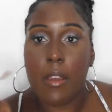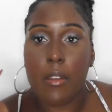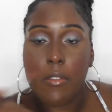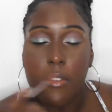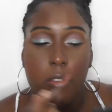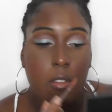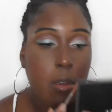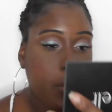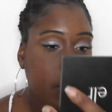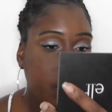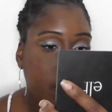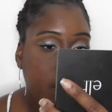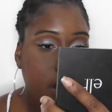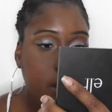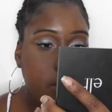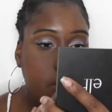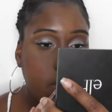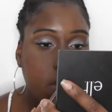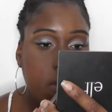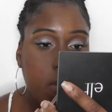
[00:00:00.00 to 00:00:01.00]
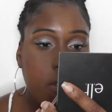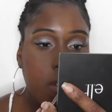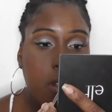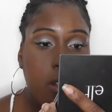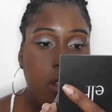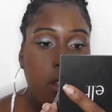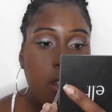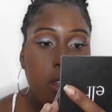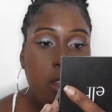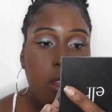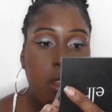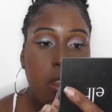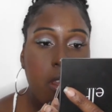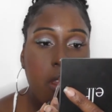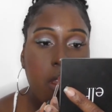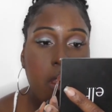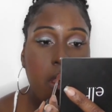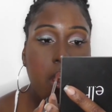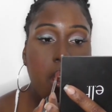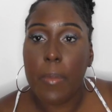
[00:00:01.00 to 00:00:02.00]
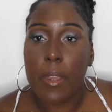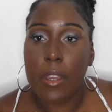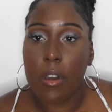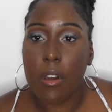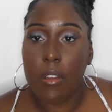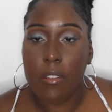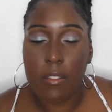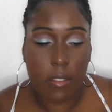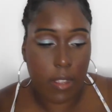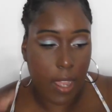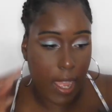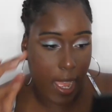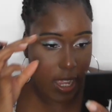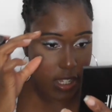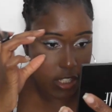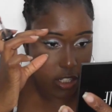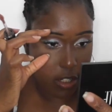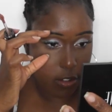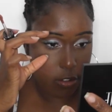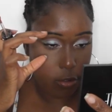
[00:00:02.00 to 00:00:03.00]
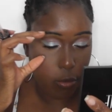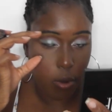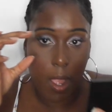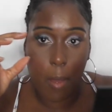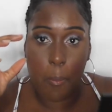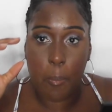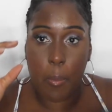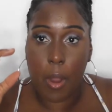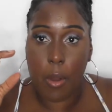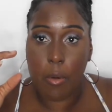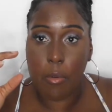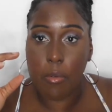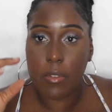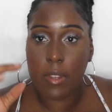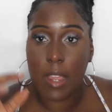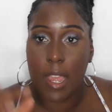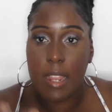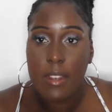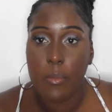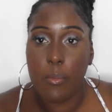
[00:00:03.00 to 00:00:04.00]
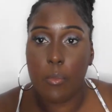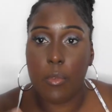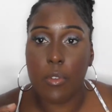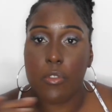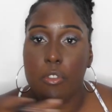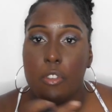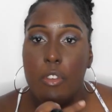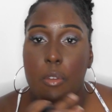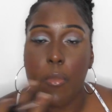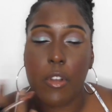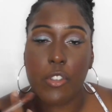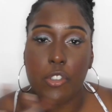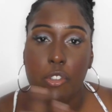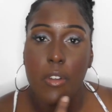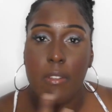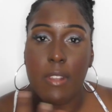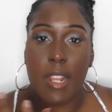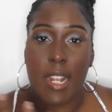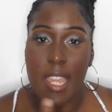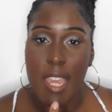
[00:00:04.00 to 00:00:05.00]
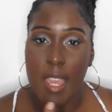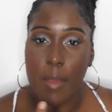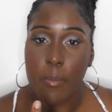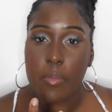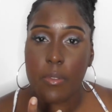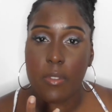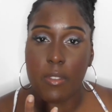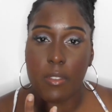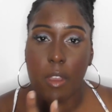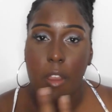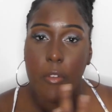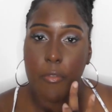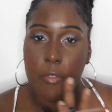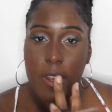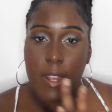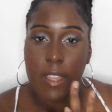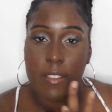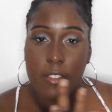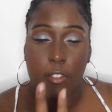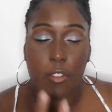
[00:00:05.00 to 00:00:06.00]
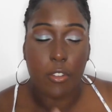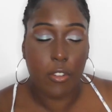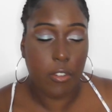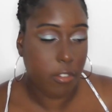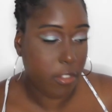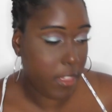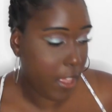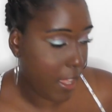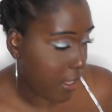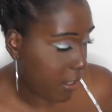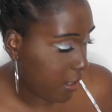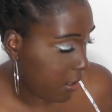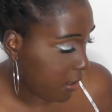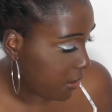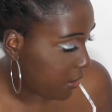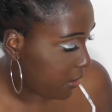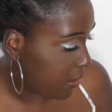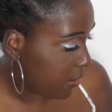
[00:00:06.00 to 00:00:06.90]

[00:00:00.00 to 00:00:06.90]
it on the top of my lips as well. Because the eyeshadow is quite bold, I didn't want too much on the lips, so I think that's a good thing.